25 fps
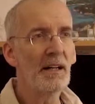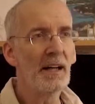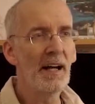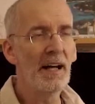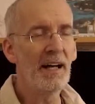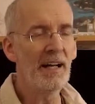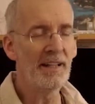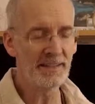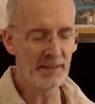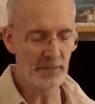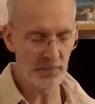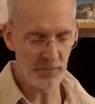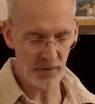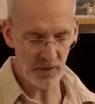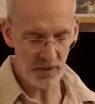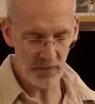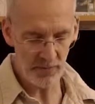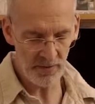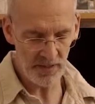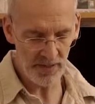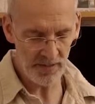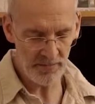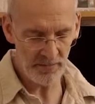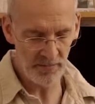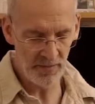had the
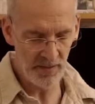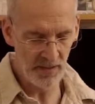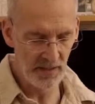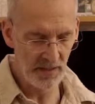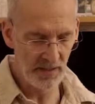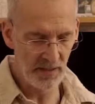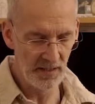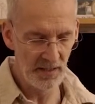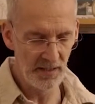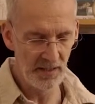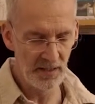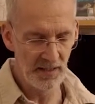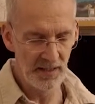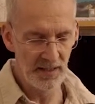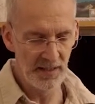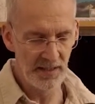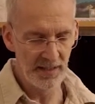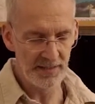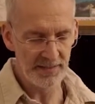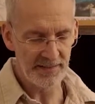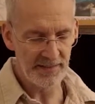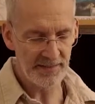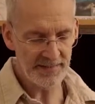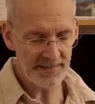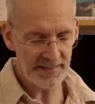problem,
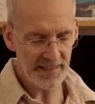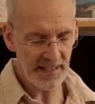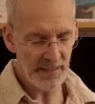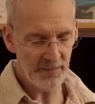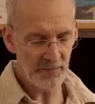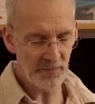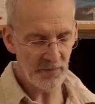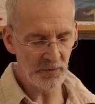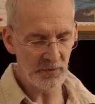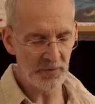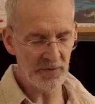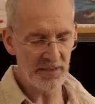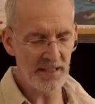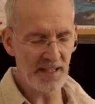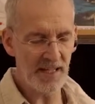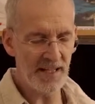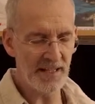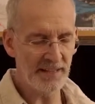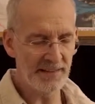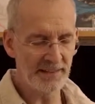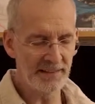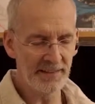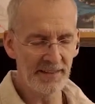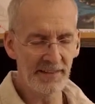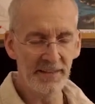this came to the
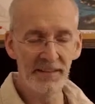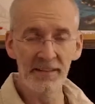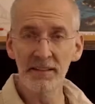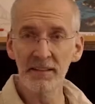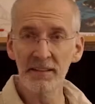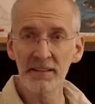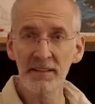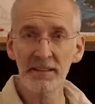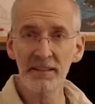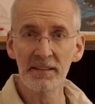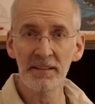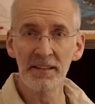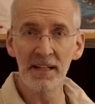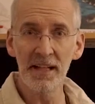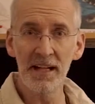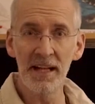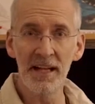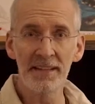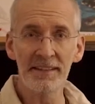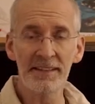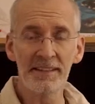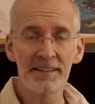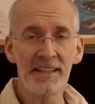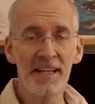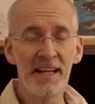end here
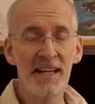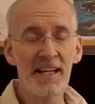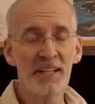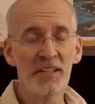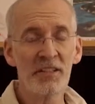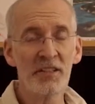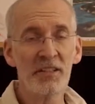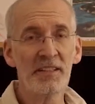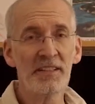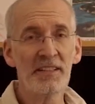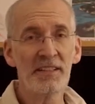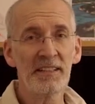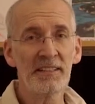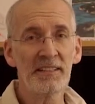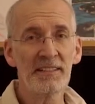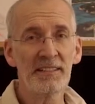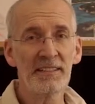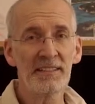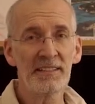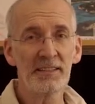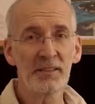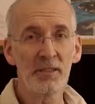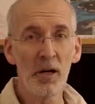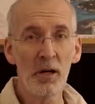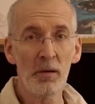and the engine didn't
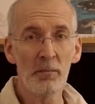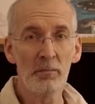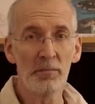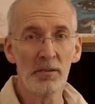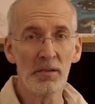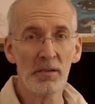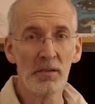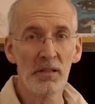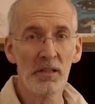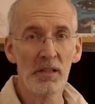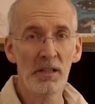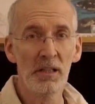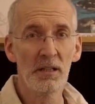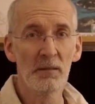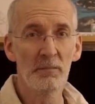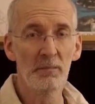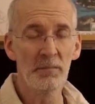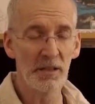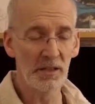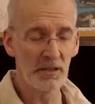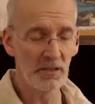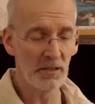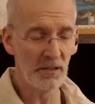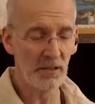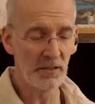stop
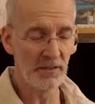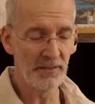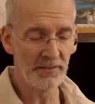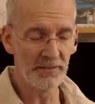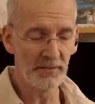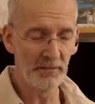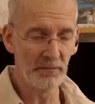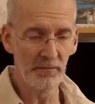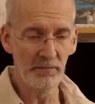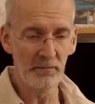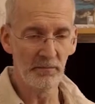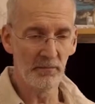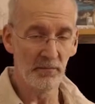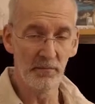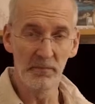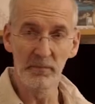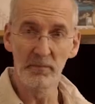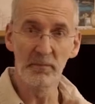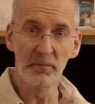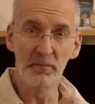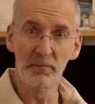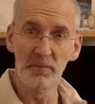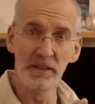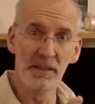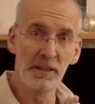because
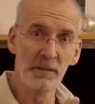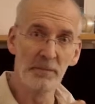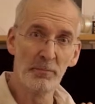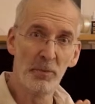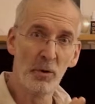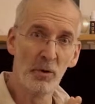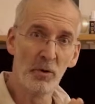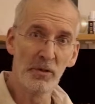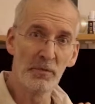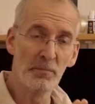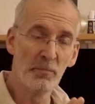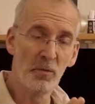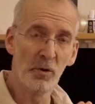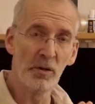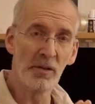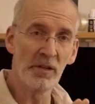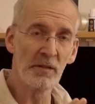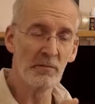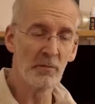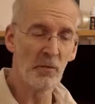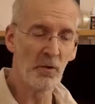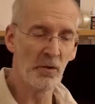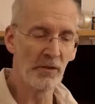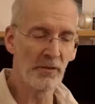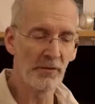it pulled more
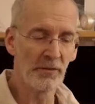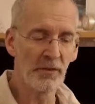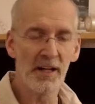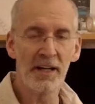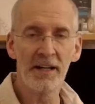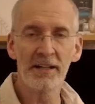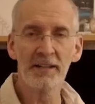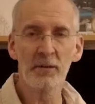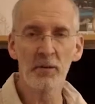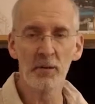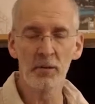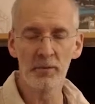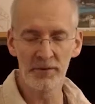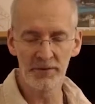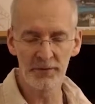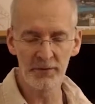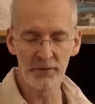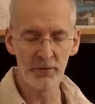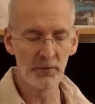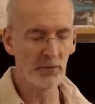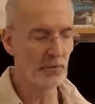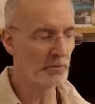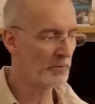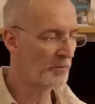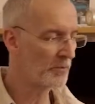and more, so I had always
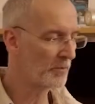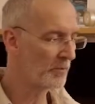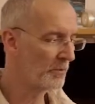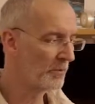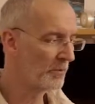to